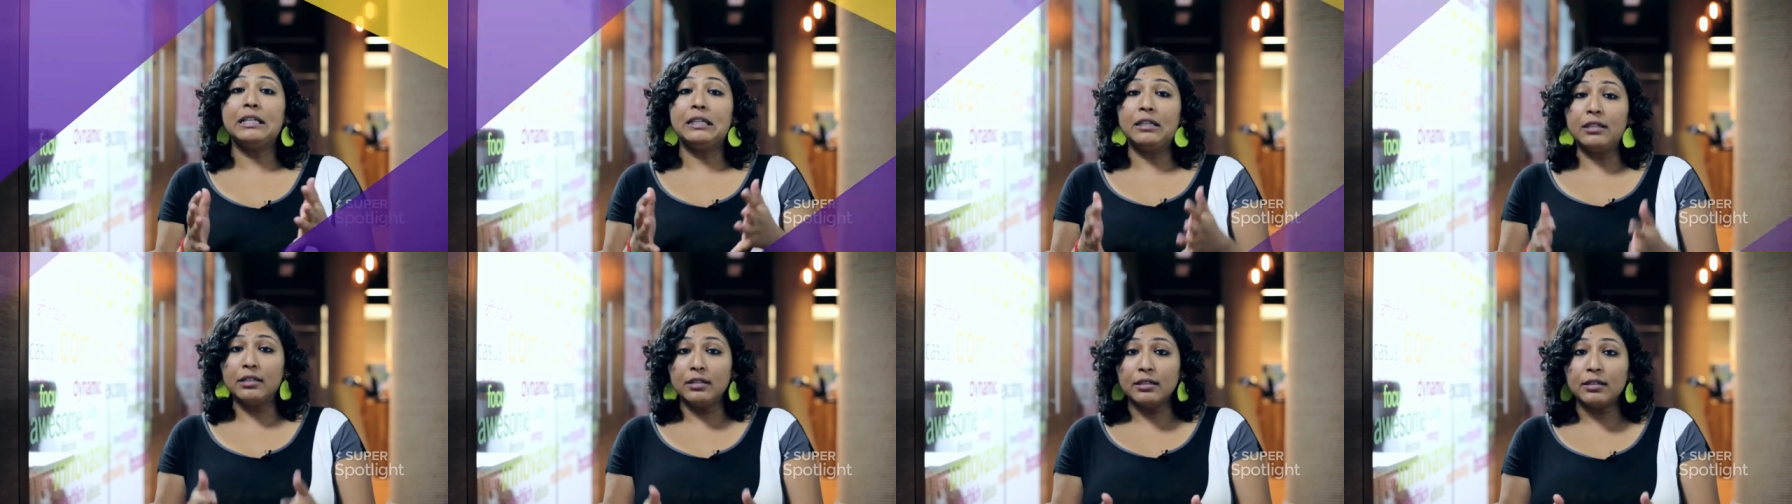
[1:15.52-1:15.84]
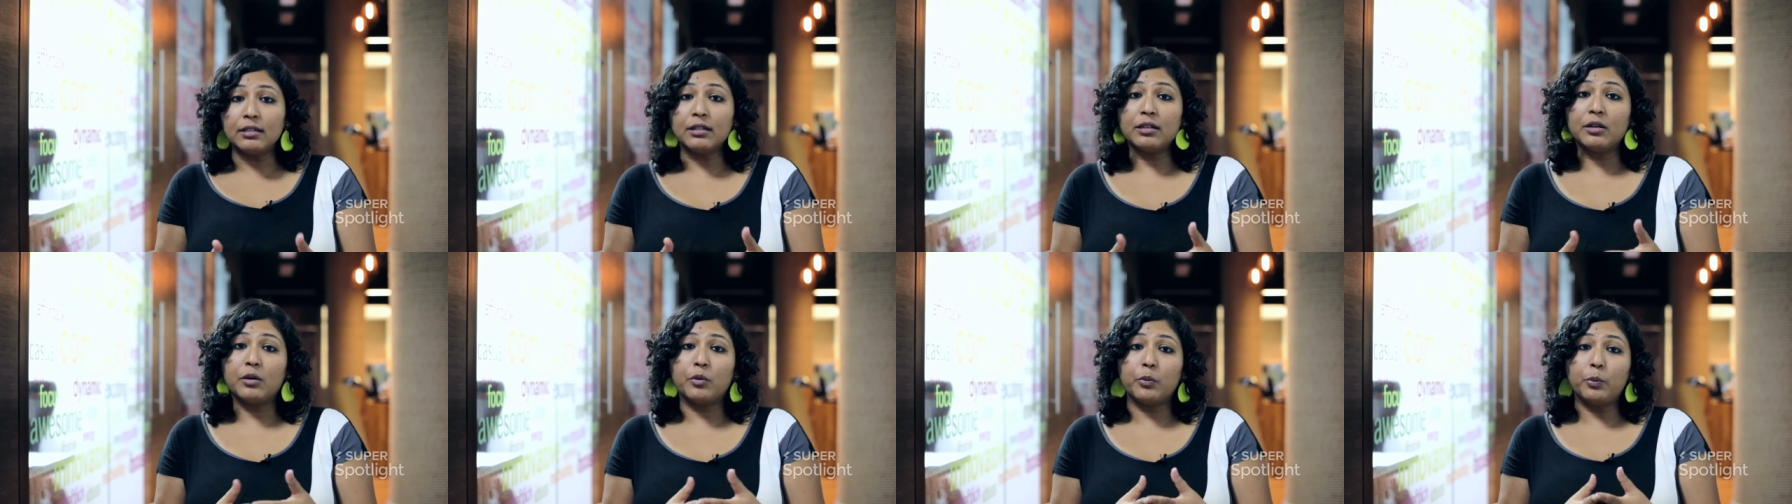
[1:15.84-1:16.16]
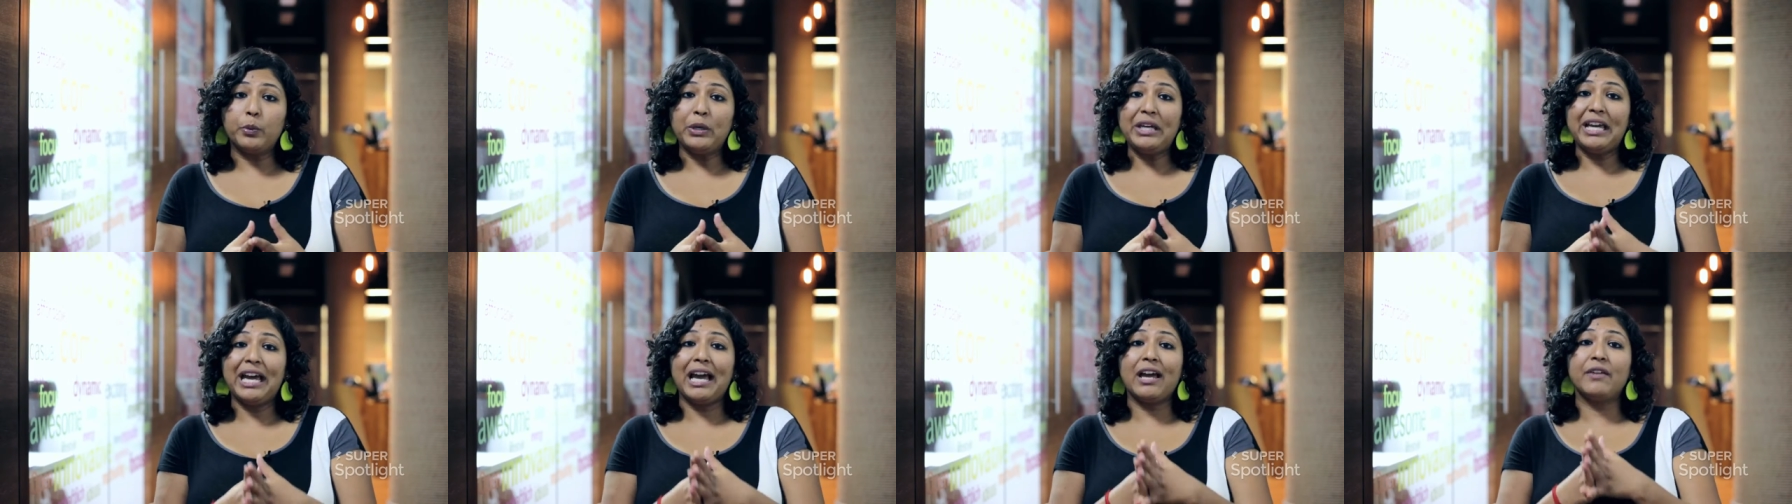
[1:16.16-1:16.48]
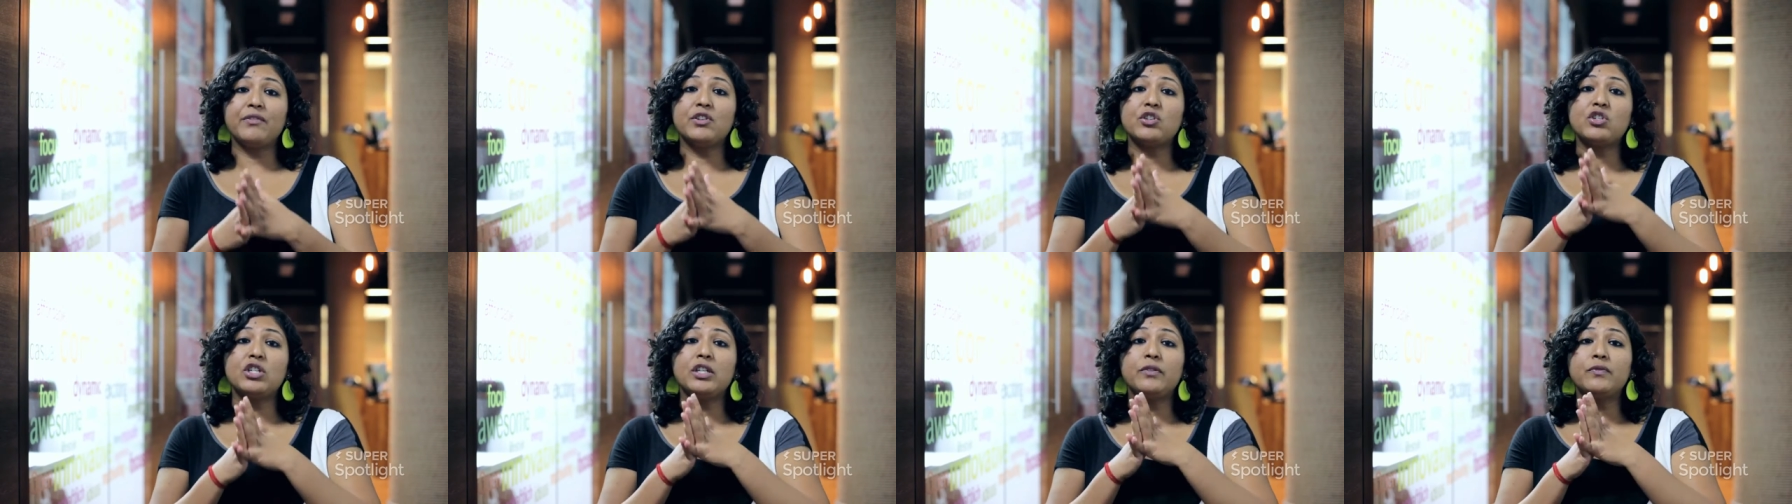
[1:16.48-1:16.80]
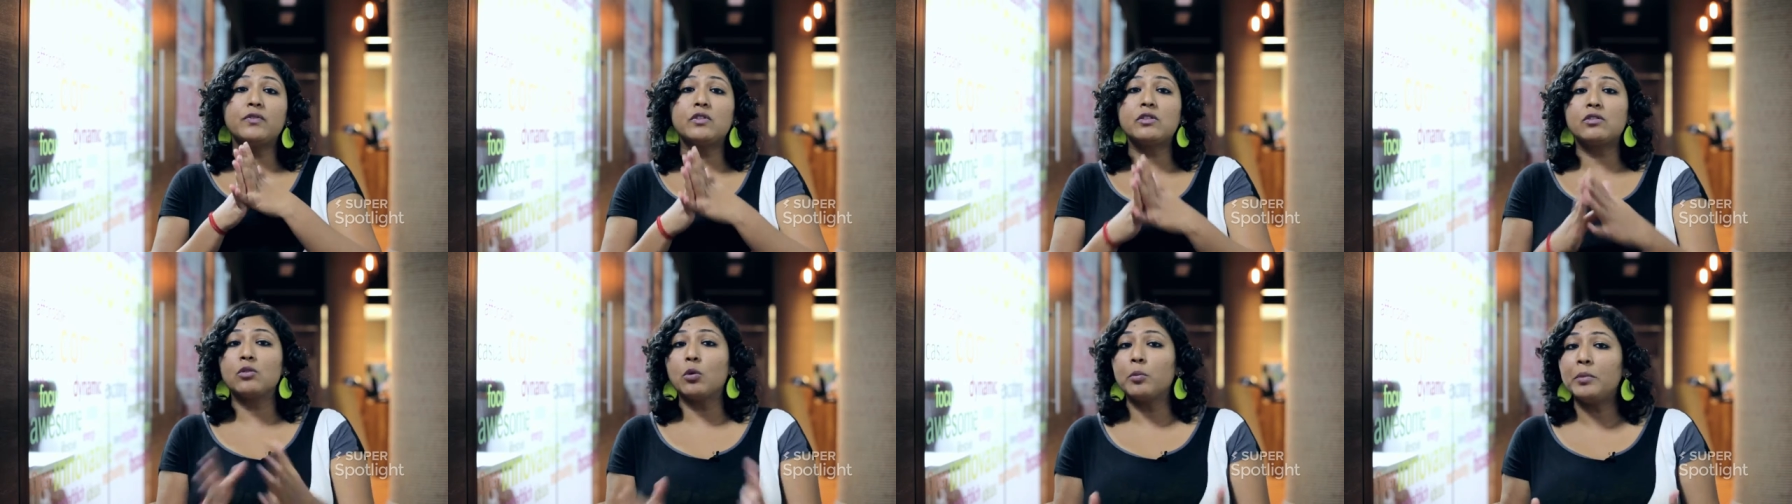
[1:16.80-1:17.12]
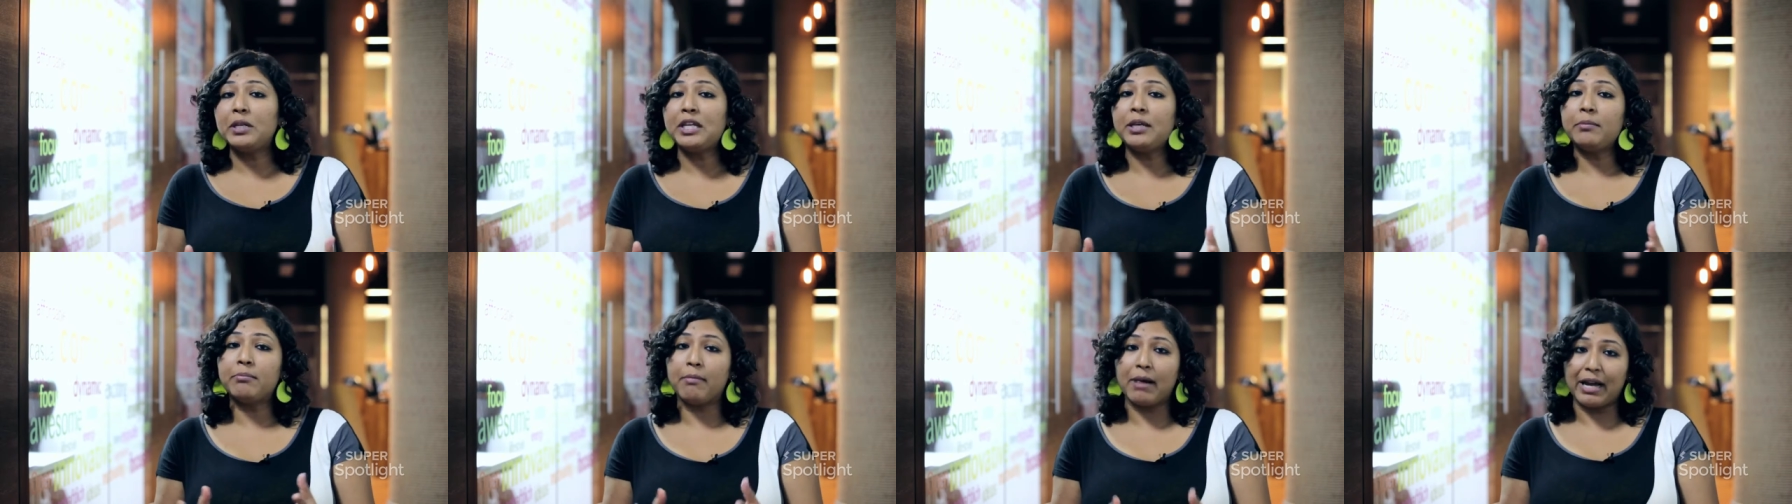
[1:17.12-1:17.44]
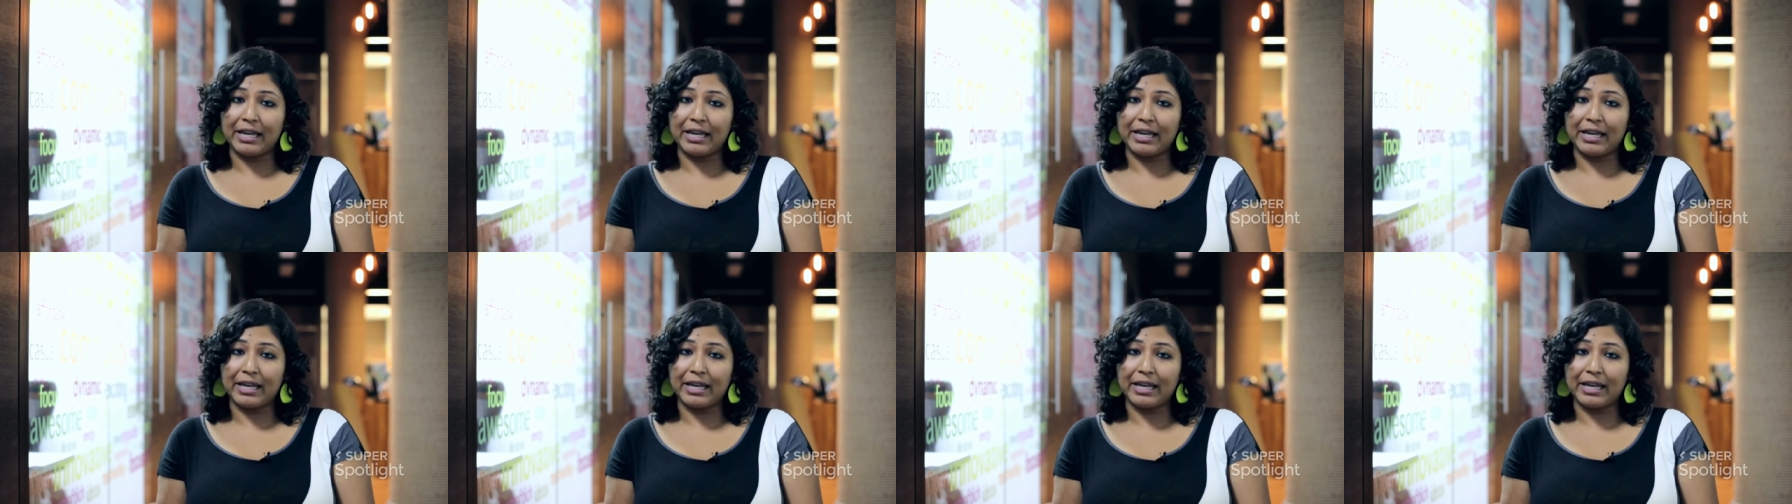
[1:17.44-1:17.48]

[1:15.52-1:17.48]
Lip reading: a year, we have achieved so many